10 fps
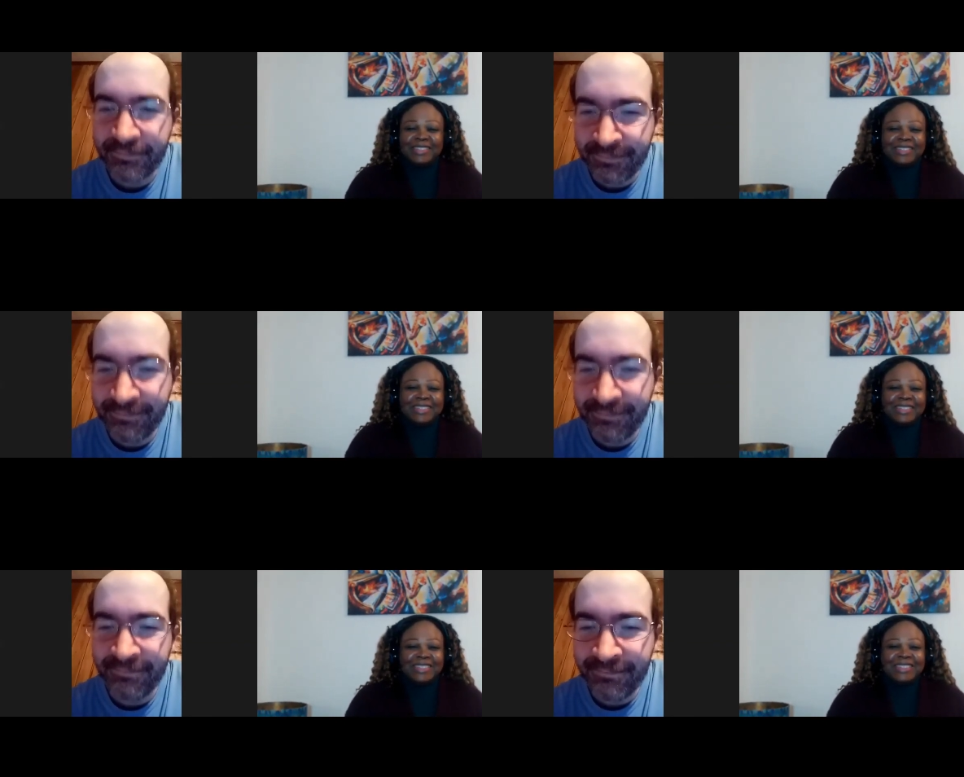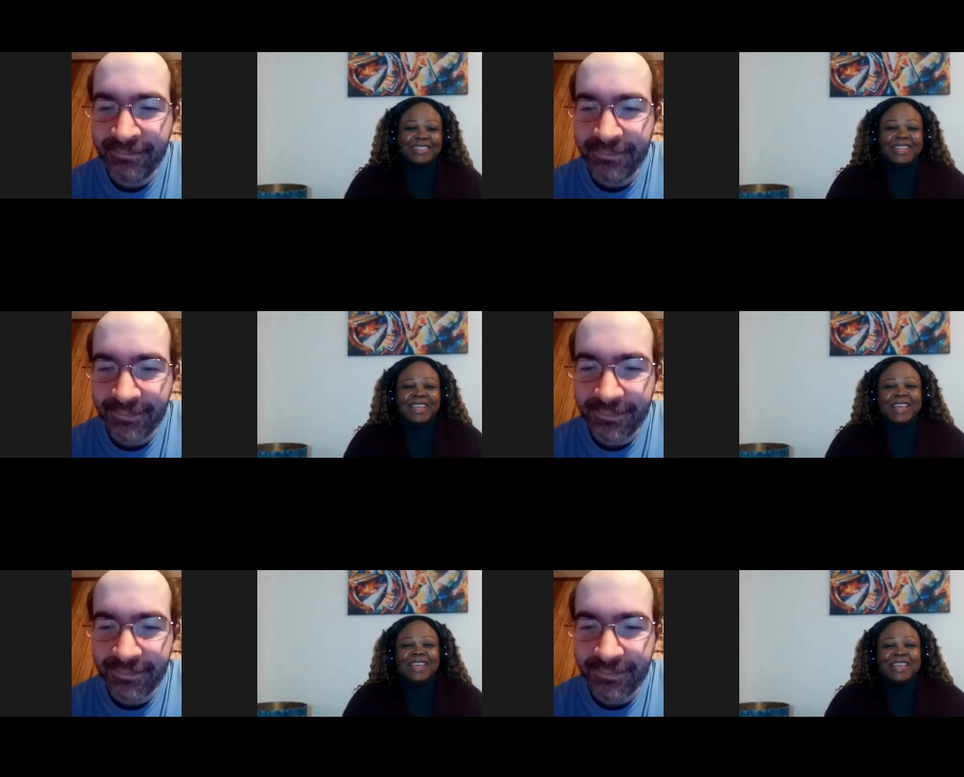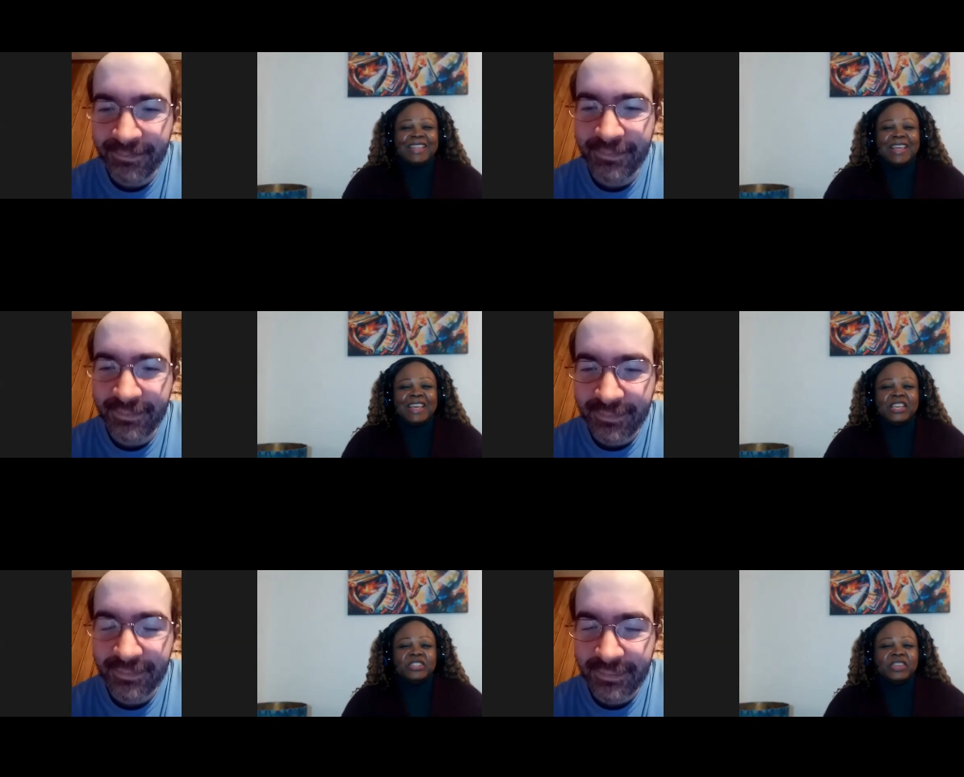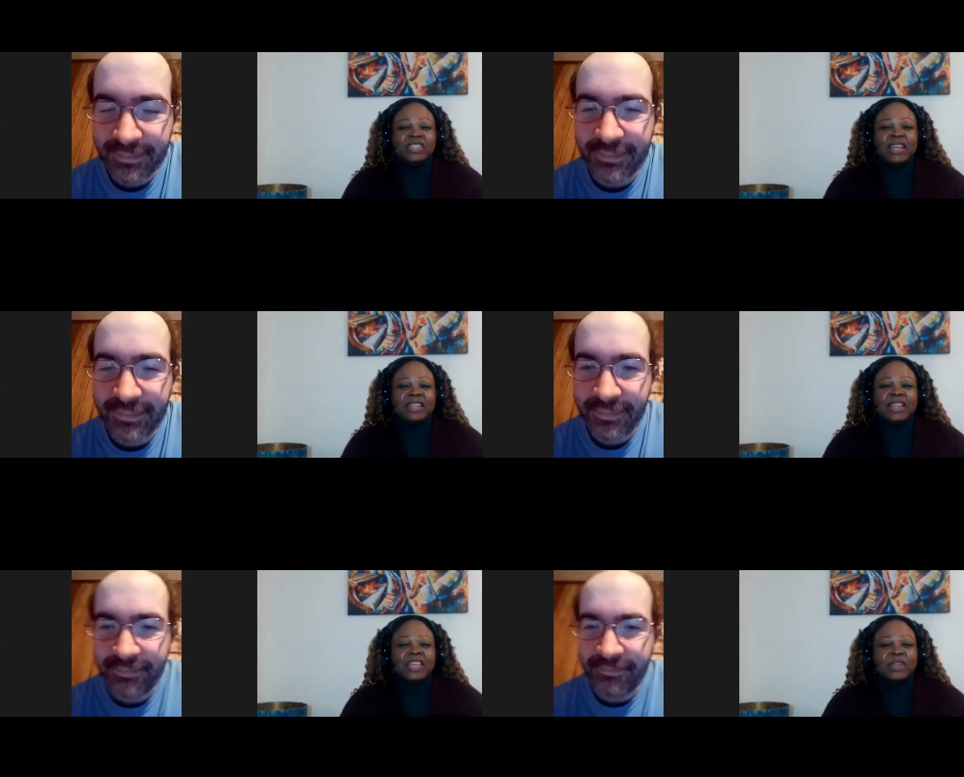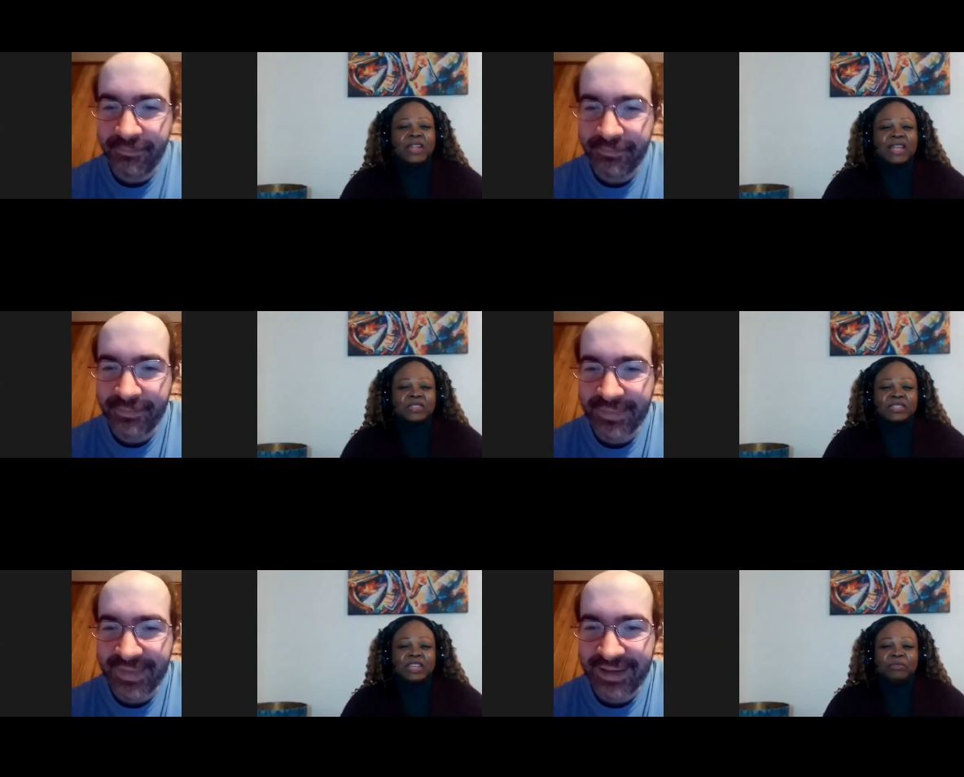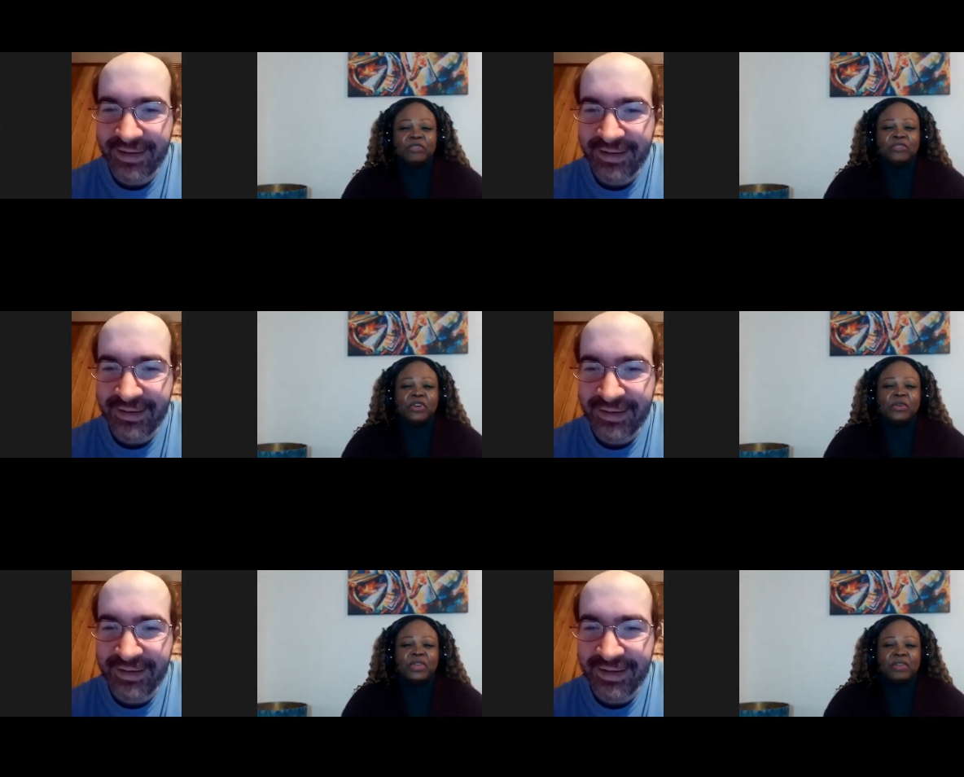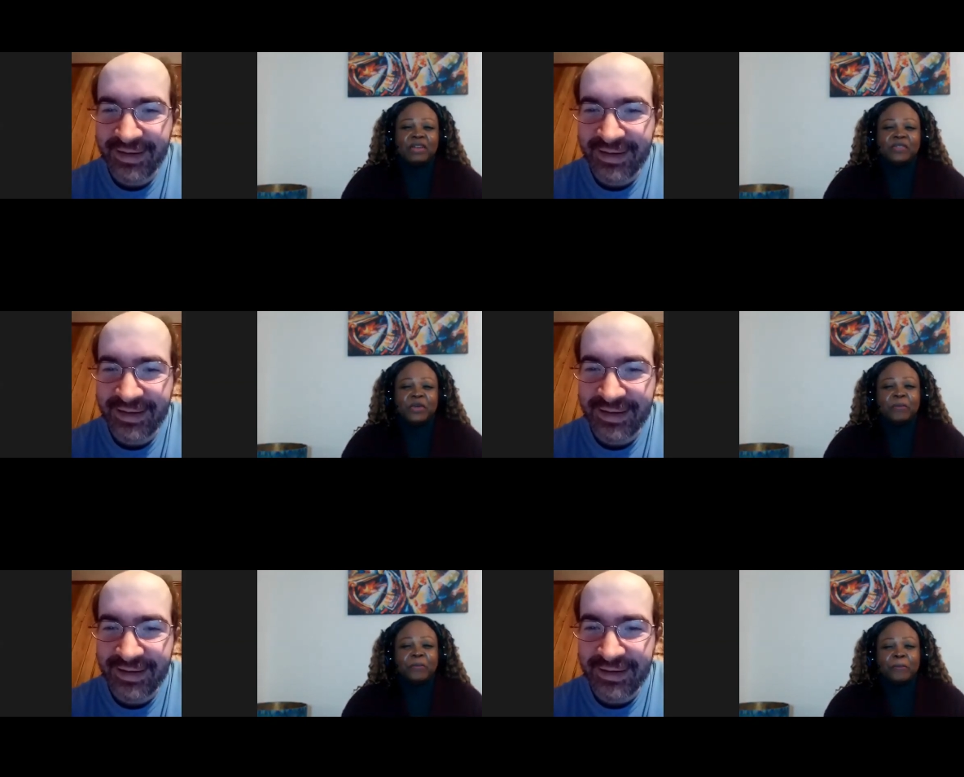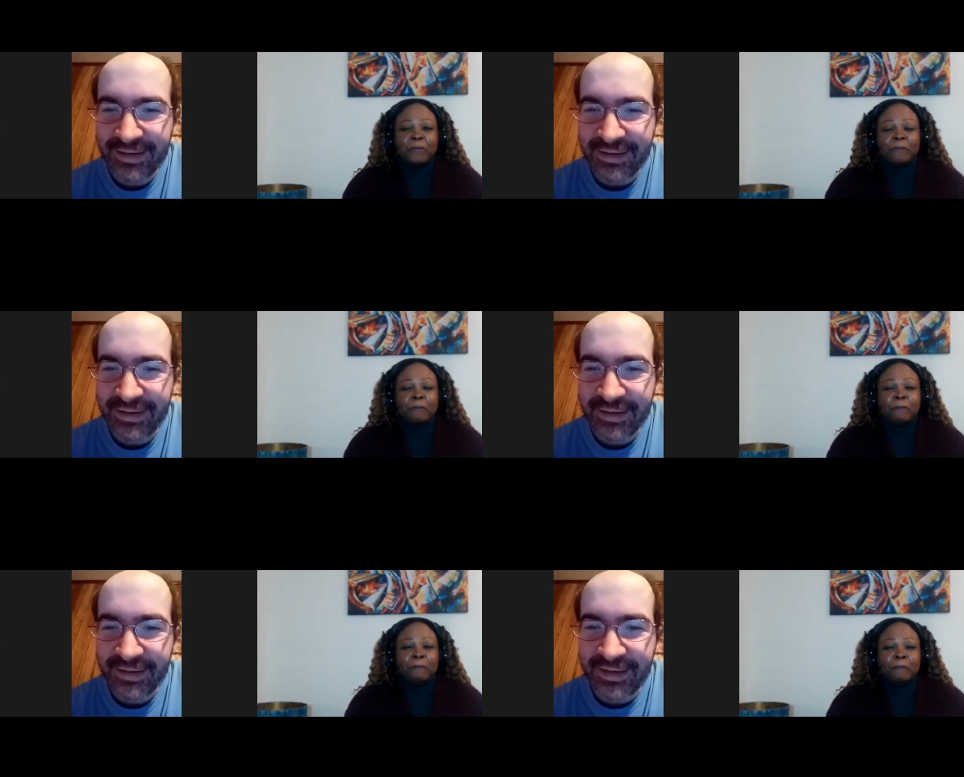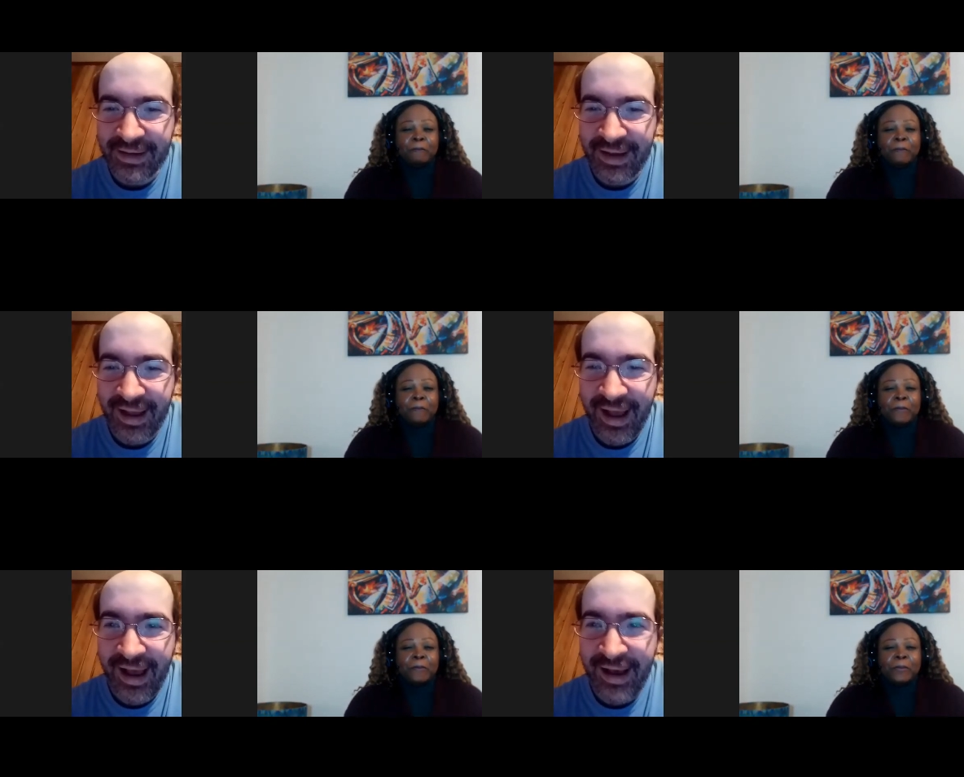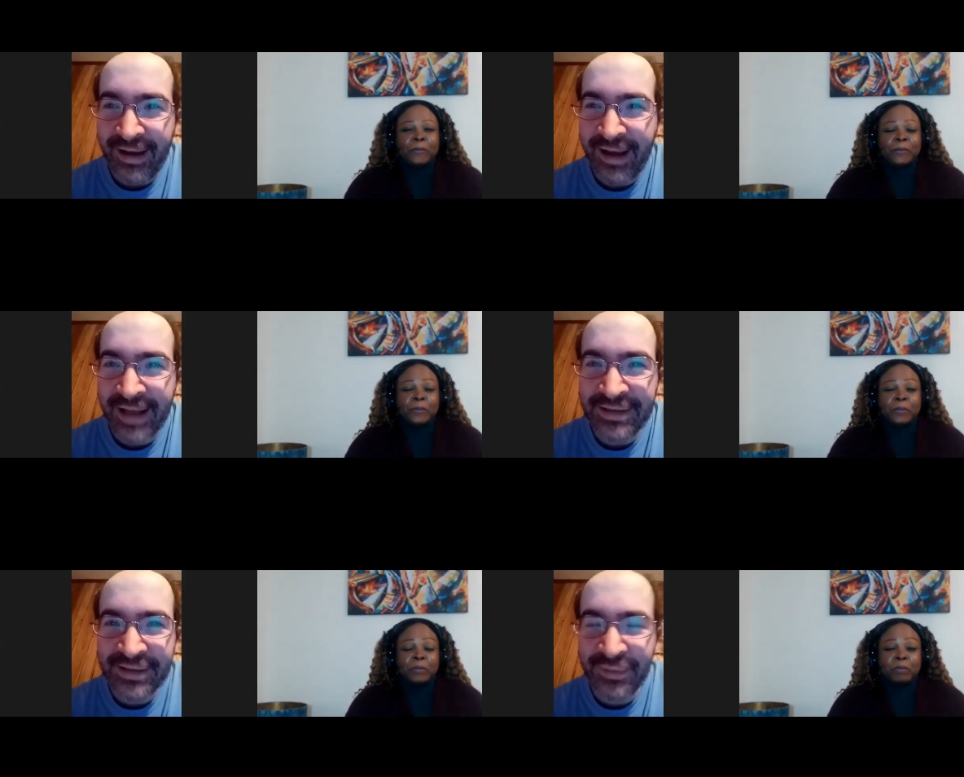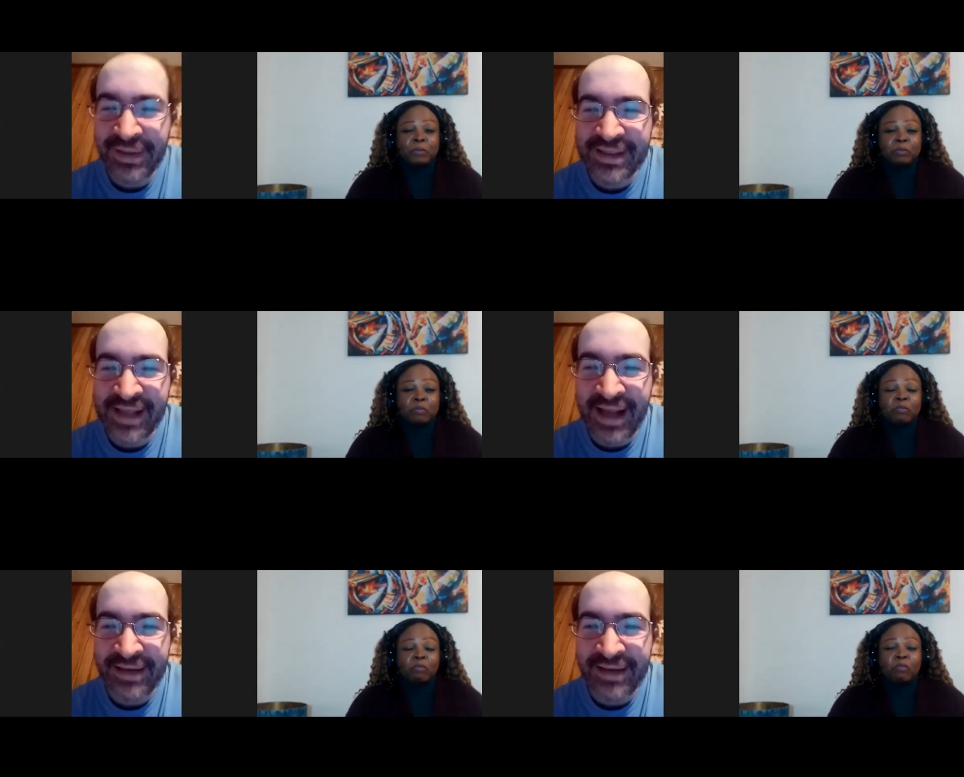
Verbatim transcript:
Speaker 1: mm-hmm. Thank you, Joe. Is anything you'd like to say before we round up? Uh,
Speaker 2: I just want to say to